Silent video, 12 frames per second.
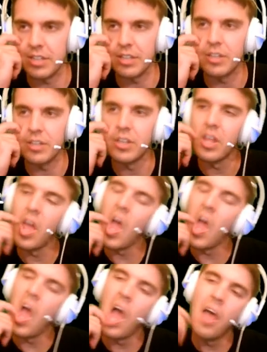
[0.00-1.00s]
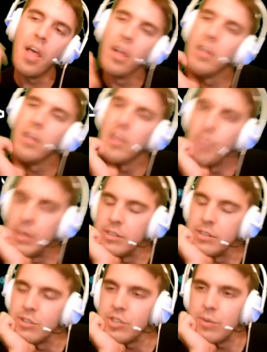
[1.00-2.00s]
link. But
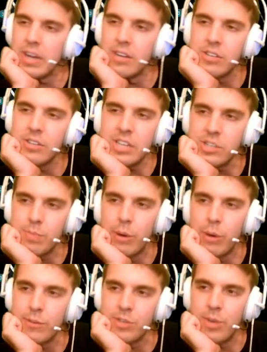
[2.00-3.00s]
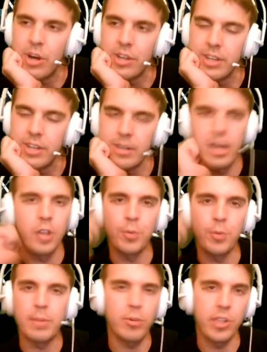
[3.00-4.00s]
usually what I do is I just post them all, and then other
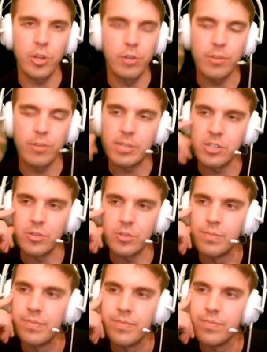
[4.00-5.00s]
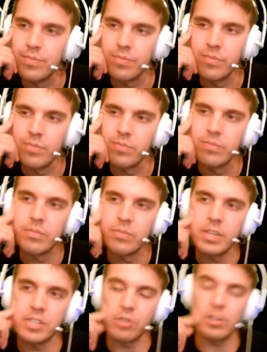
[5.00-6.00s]
people can learn from it too.
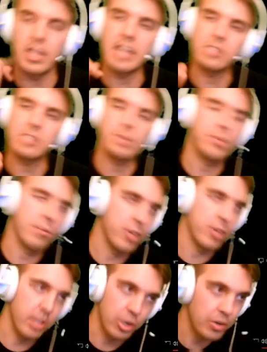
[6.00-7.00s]
So there are lots of people that want to learn.